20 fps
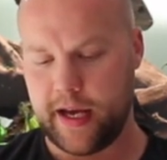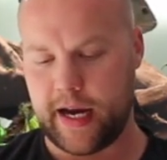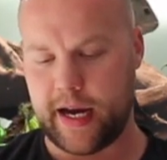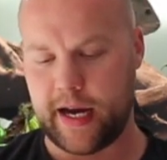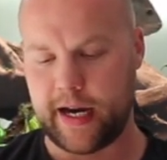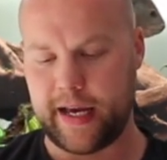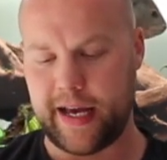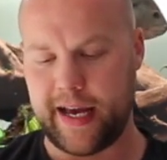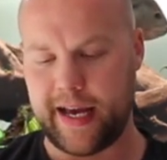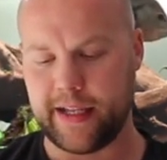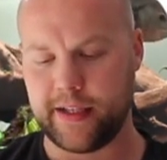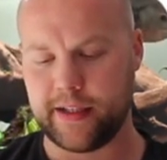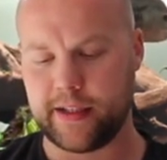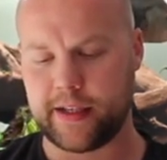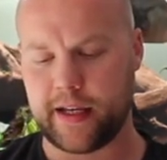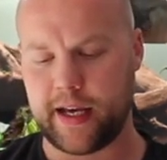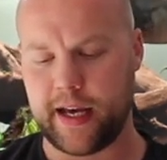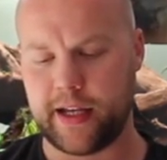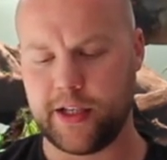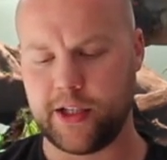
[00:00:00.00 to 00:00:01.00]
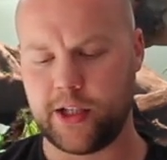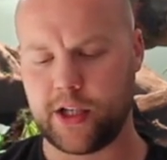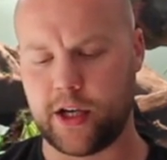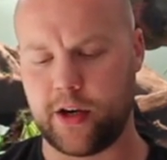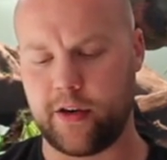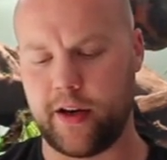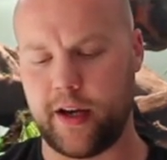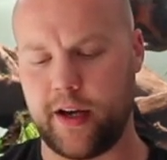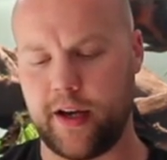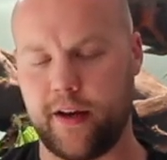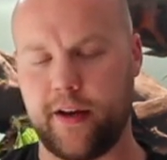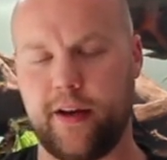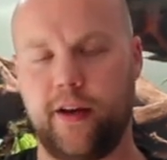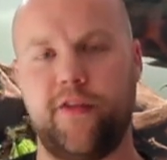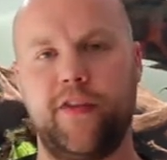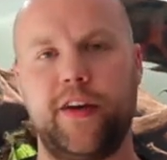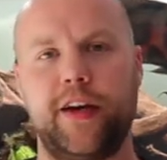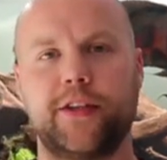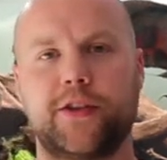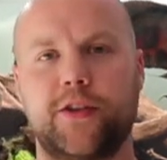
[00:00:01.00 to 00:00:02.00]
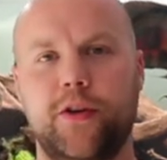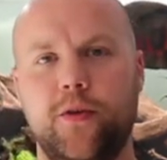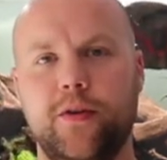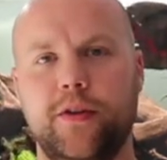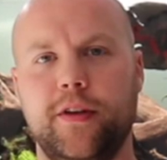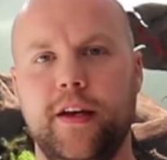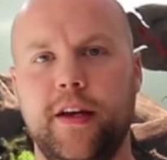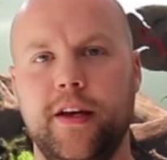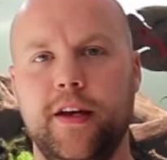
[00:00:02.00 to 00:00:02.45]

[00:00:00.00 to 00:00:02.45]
and an encheri, I think it's called.